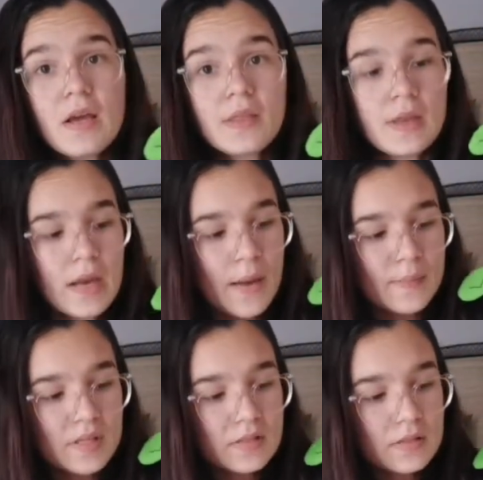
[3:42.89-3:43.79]
the
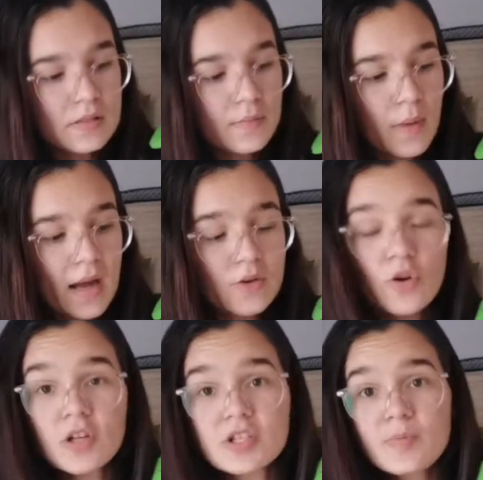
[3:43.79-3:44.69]
numbers might
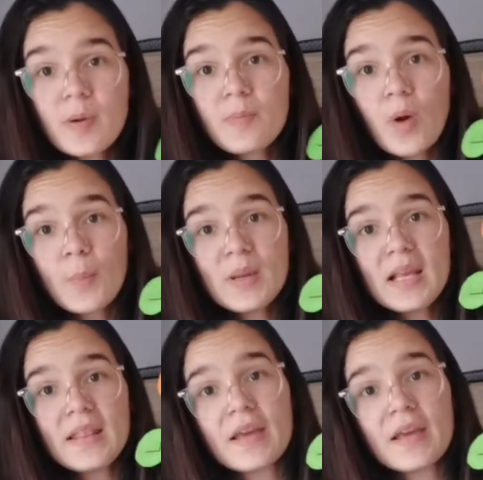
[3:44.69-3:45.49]
not spin properly,